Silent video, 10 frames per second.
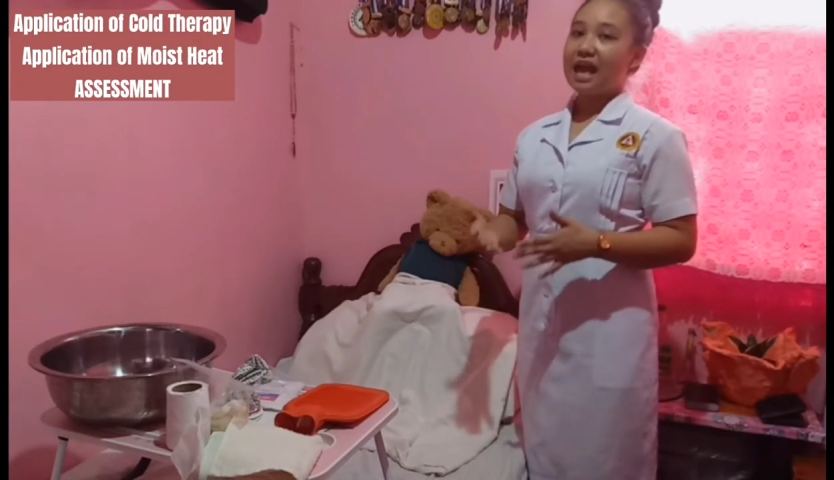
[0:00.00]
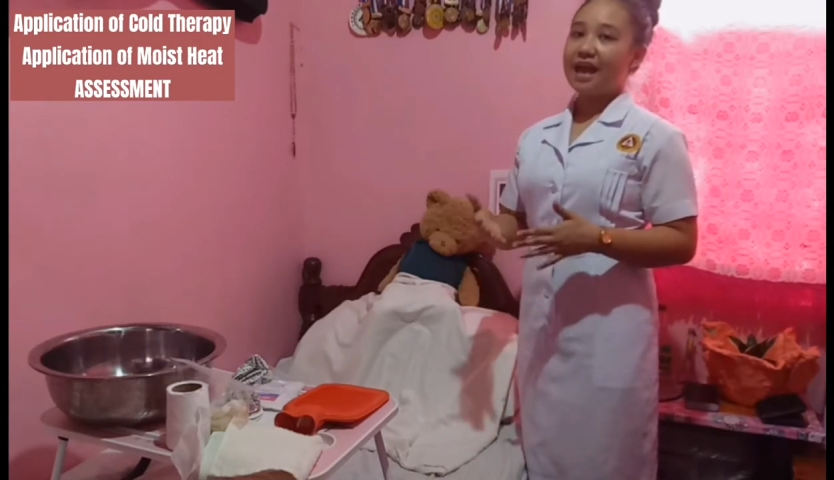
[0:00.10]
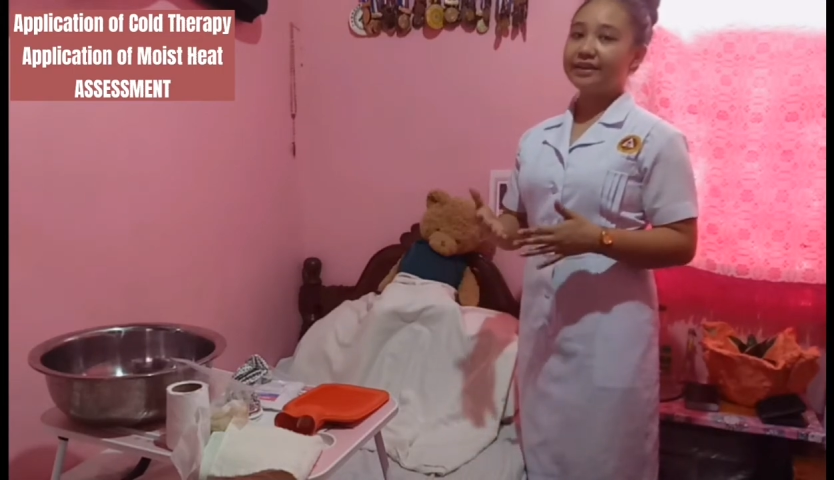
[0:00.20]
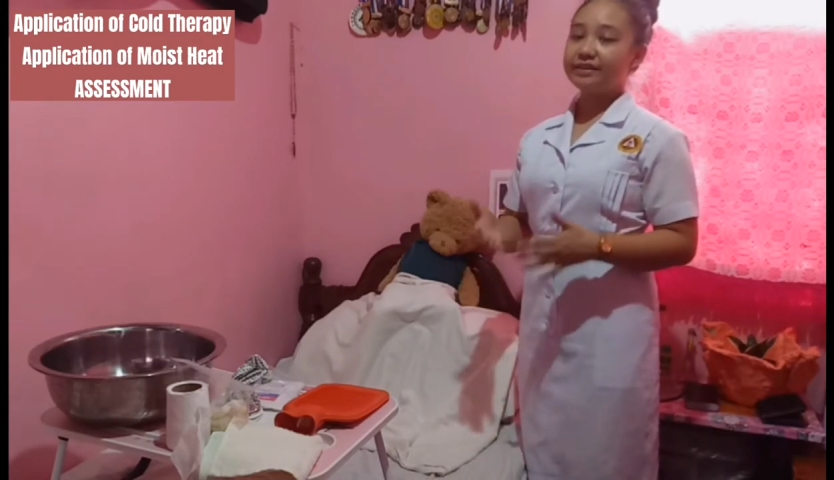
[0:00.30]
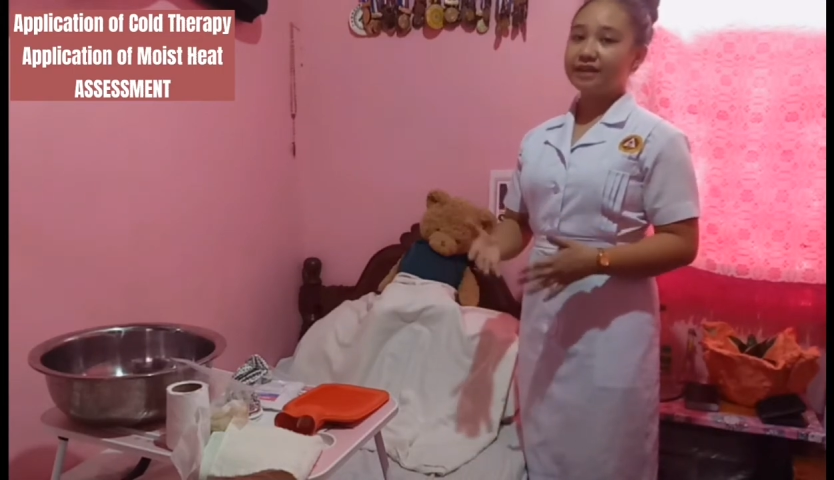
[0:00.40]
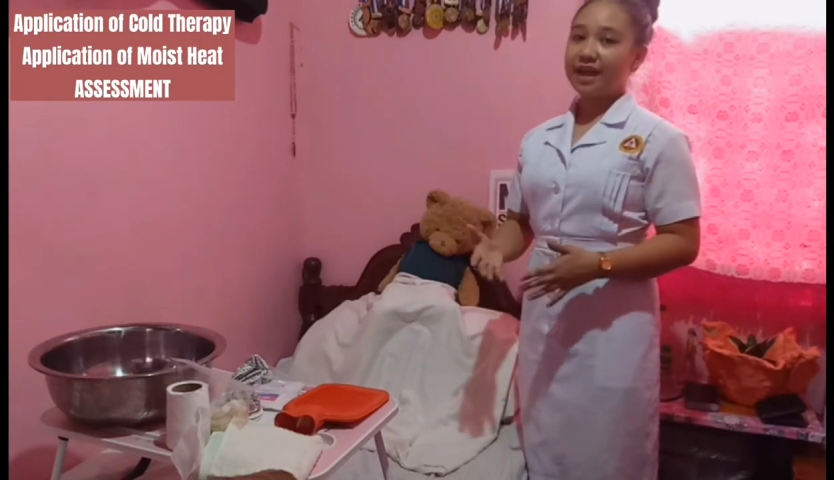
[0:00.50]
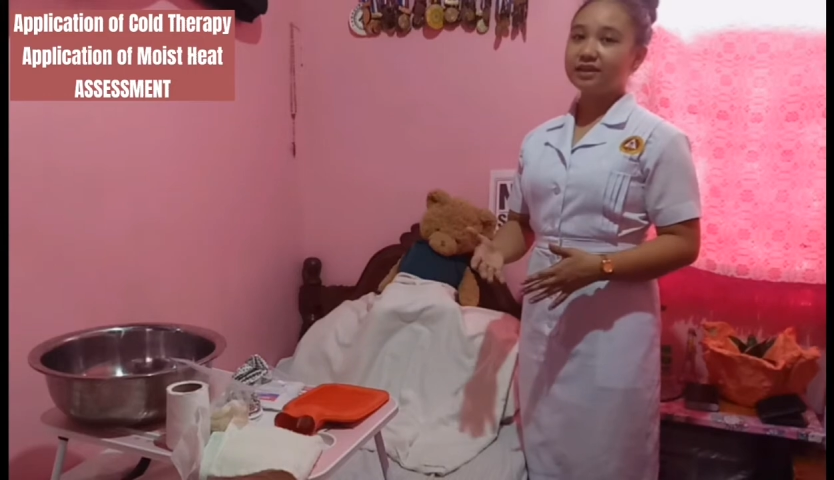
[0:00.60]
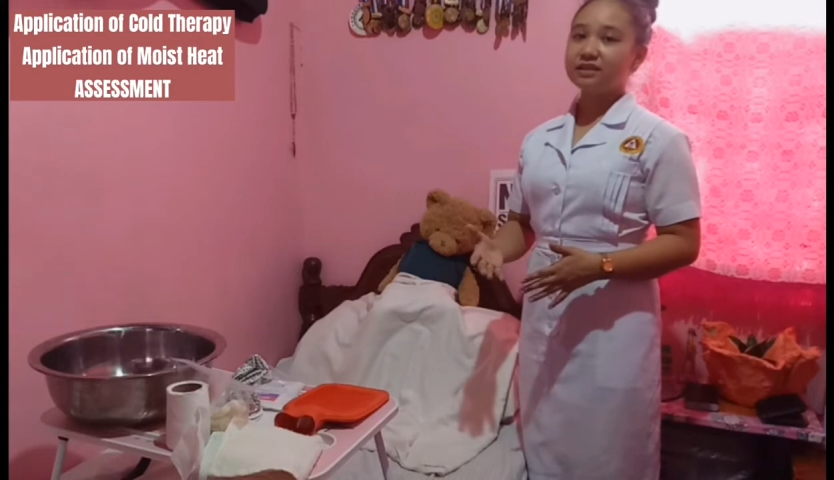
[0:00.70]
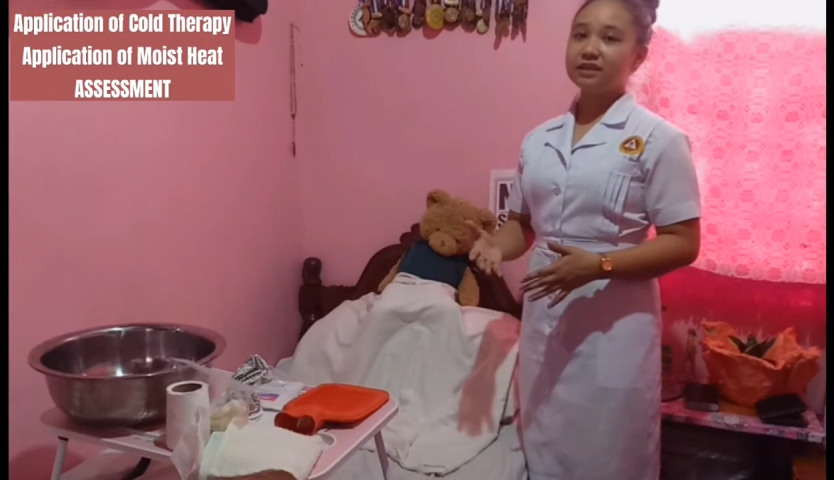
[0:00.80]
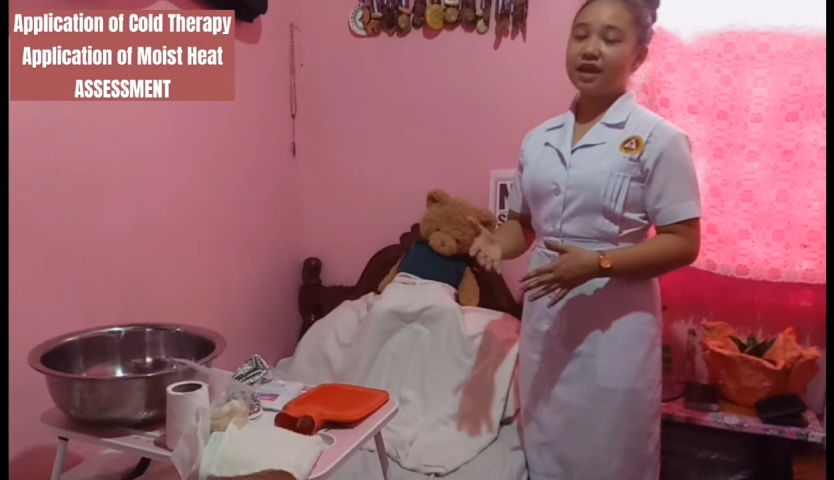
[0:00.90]
And
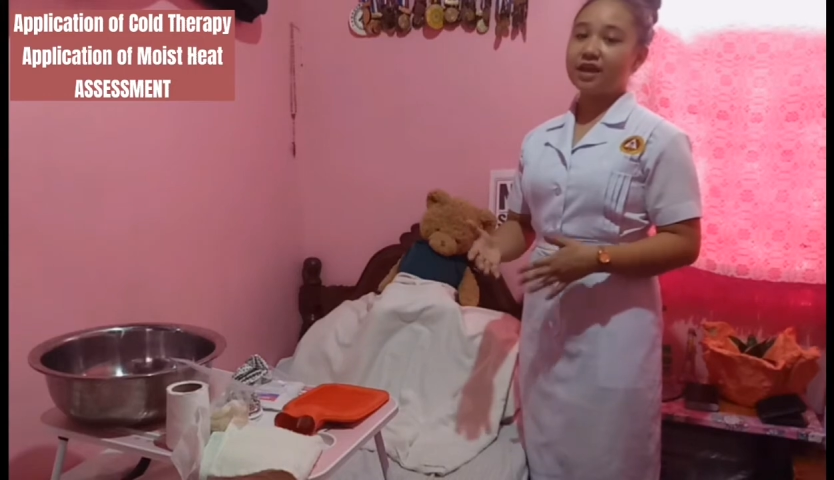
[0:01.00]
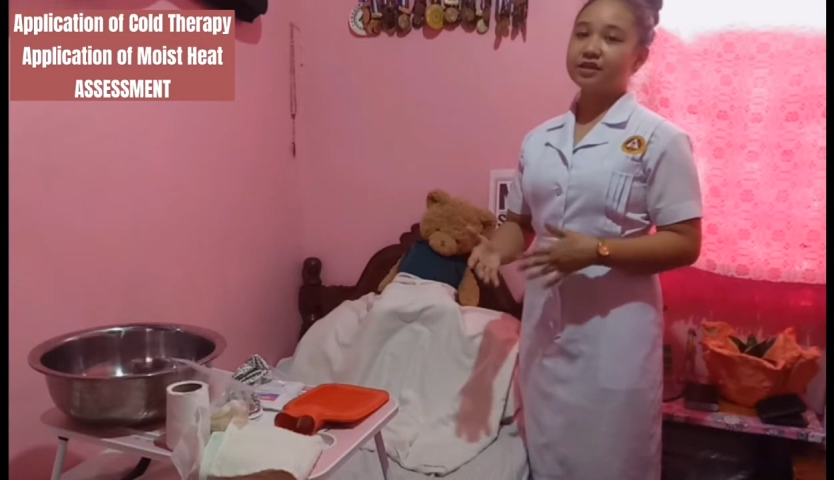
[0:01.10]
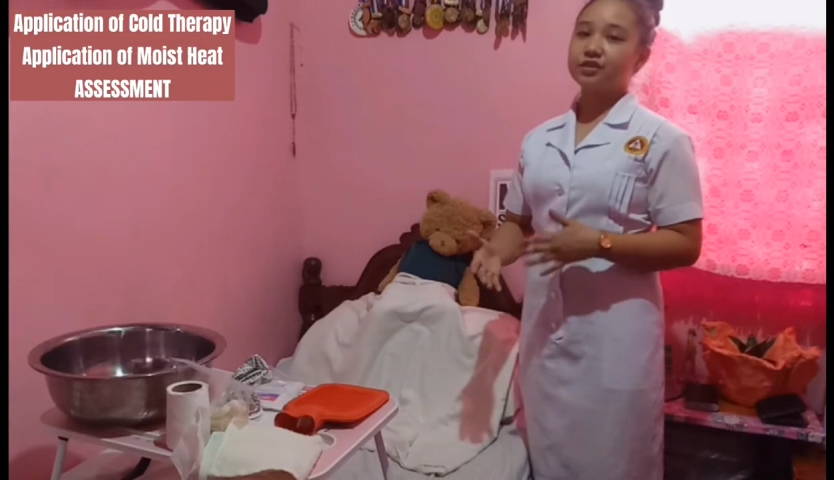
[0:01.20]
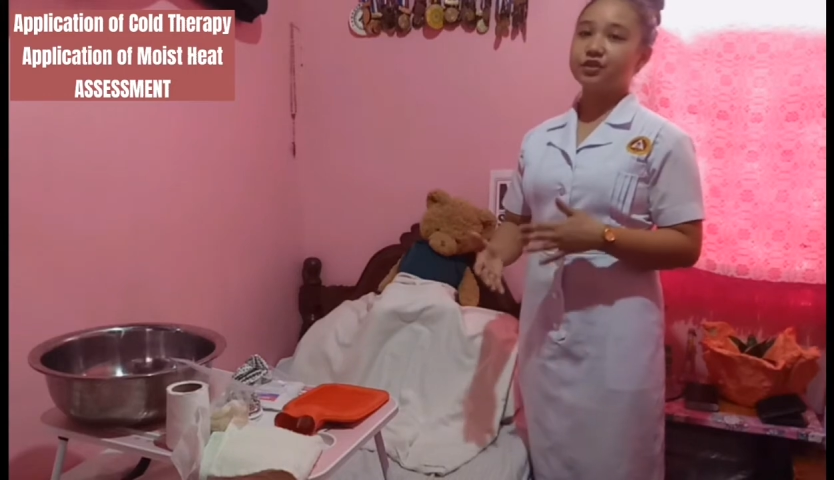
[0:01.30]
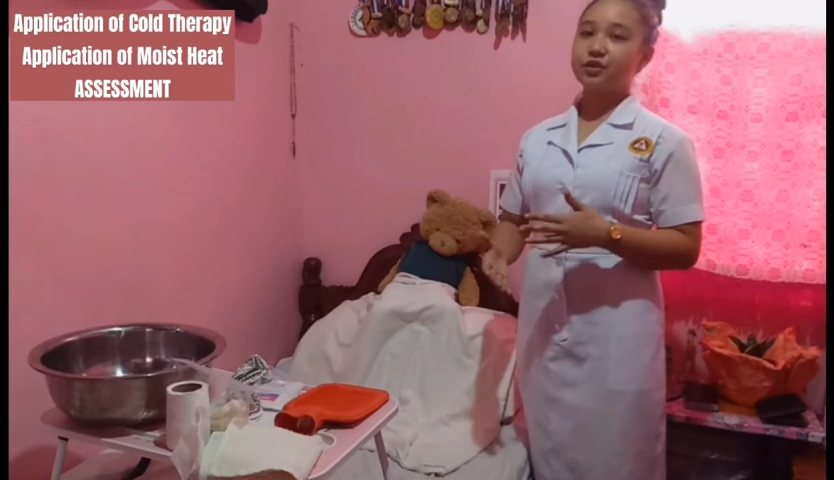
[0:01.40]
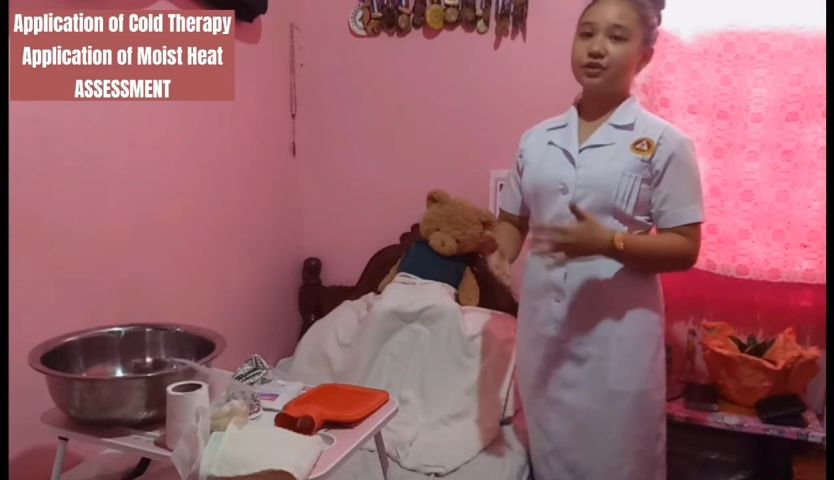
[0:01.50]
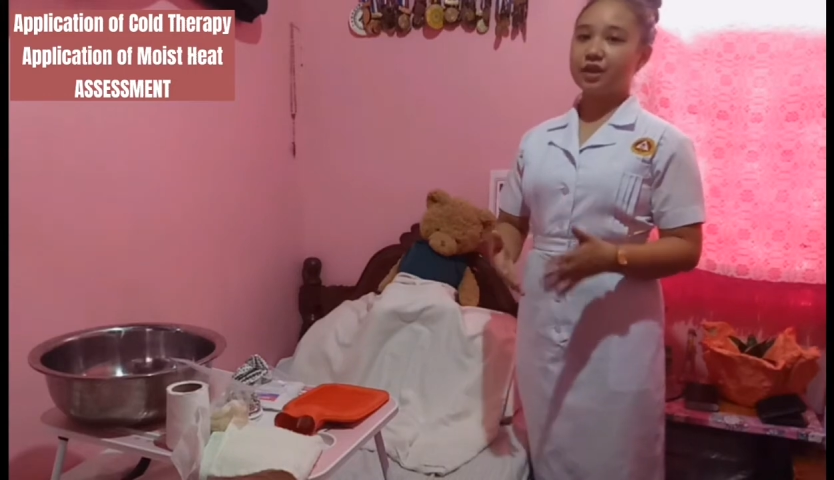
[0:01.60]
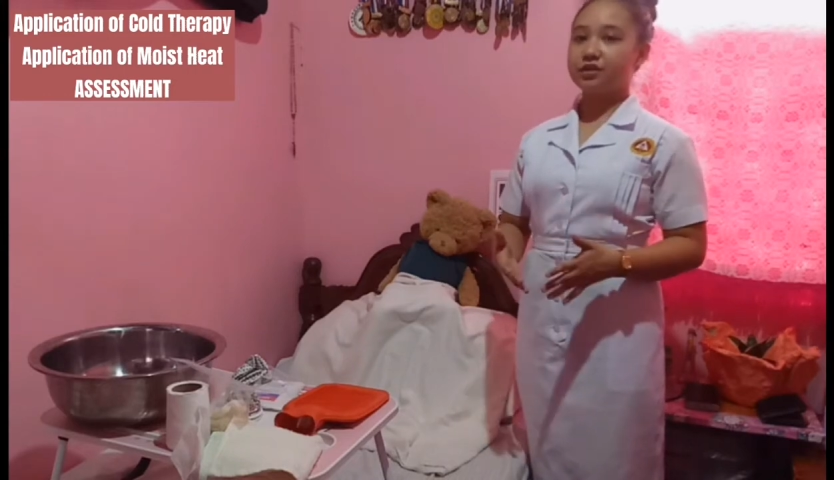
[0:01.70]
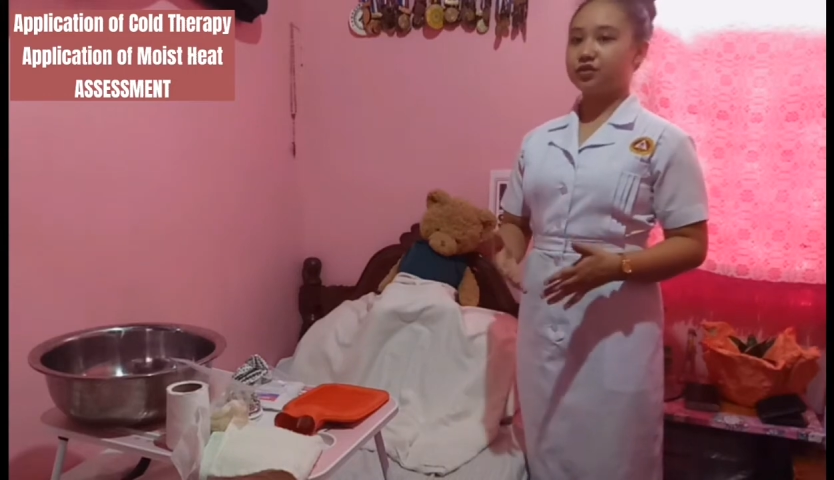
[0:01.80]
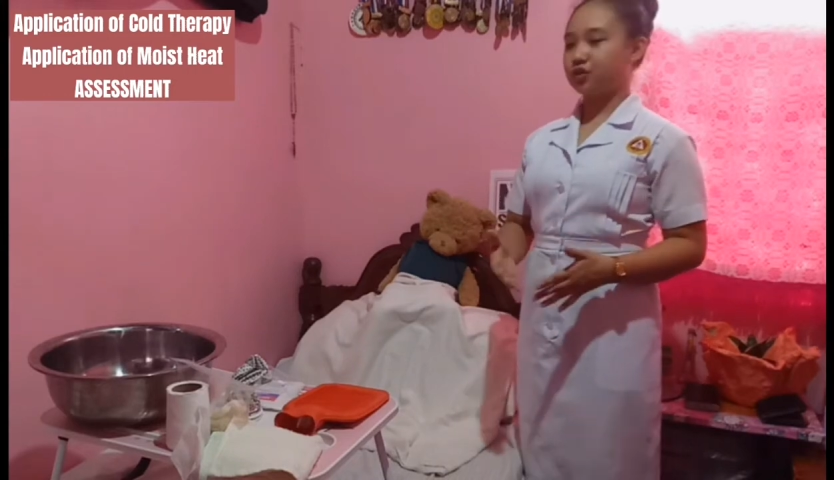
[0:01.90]
next is you
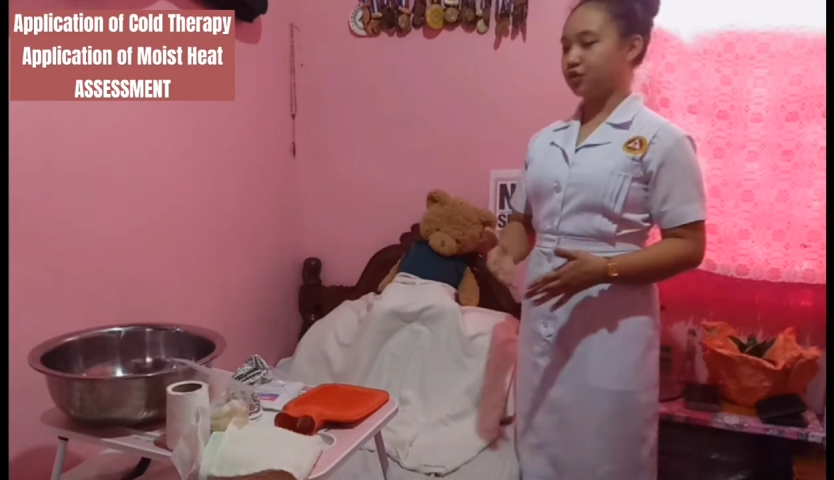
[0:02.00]
need